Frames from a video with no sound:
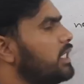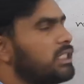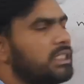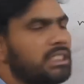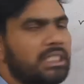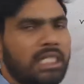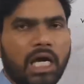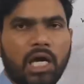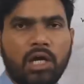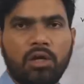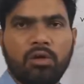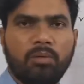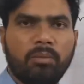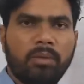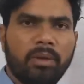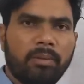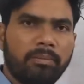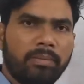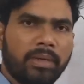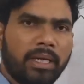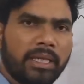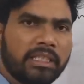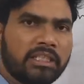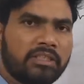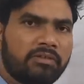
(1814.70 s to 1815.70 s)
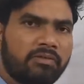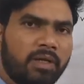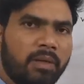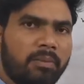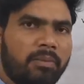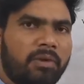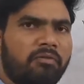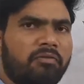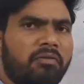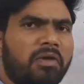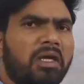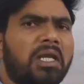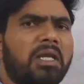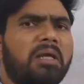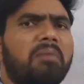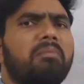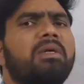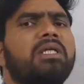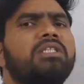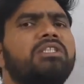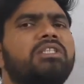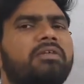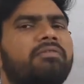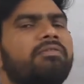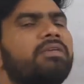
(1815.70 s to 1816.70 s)
these nano membranes will be very
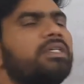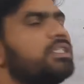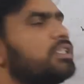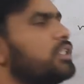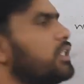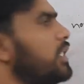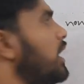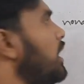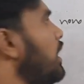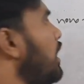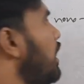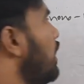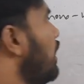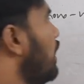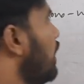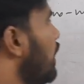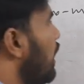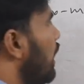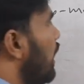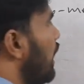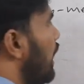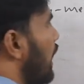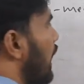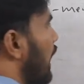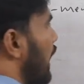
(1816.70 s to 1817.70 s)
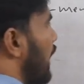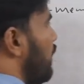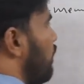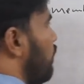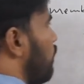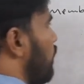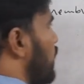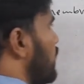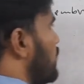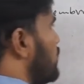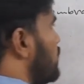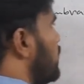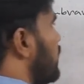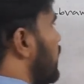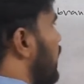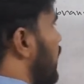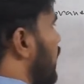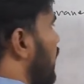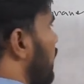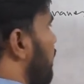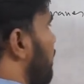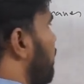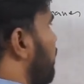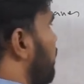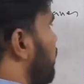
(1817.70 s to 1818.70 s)
much efficient, and once
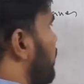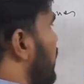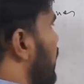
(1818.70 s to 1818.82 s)
they